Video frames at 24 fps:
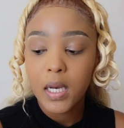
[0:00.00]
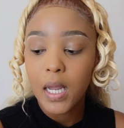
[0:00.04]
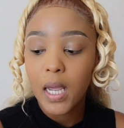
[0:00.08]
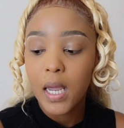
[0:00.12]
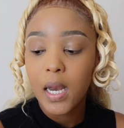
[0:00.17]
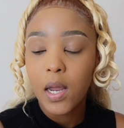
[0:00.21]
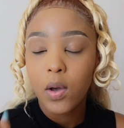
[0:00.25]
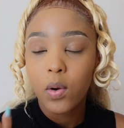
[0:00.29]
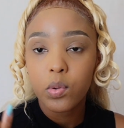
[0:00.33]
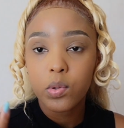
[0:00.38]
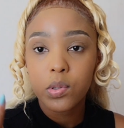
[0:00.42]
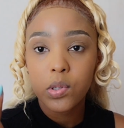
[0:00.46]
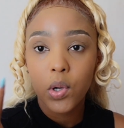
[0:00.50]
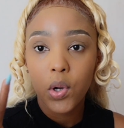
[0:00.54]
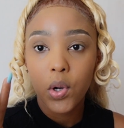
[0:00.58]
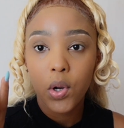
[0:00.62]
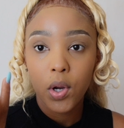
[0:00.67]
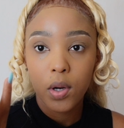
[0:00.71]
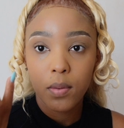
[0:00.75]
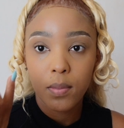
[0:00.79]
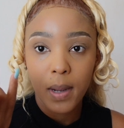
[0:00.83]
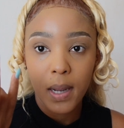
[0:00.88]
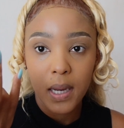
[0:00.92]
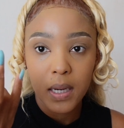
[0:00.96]
and I also
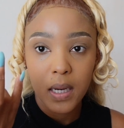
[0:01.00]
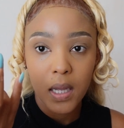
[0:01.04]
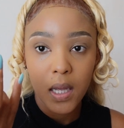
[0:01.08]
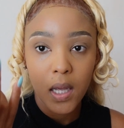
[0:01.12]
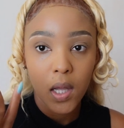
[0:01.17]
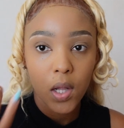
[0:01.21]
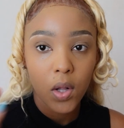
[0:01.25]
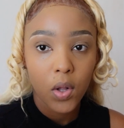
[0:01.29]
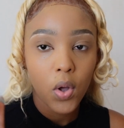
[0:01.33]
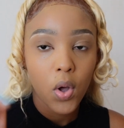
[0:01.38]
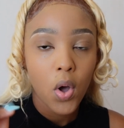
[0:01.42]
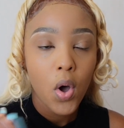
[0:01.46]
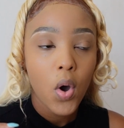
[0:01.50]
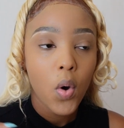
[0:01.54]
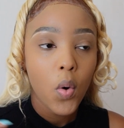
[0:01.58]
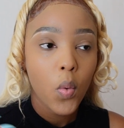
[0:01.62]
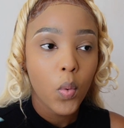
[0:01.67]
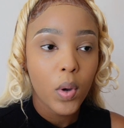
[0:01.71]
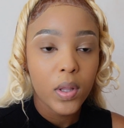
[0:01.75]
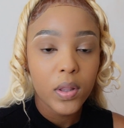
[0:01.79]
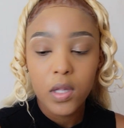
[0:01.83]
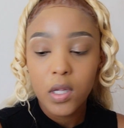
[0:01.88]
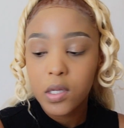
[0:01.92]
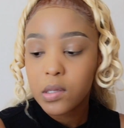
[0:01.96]
hurt my nail
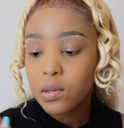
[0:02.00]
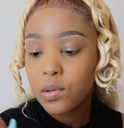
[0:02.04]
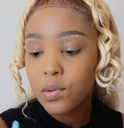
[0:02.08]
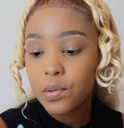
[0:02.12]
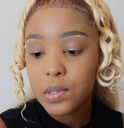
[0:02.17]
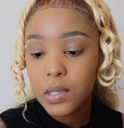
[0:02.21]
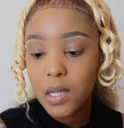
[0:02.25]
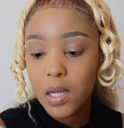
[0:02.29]
when this one was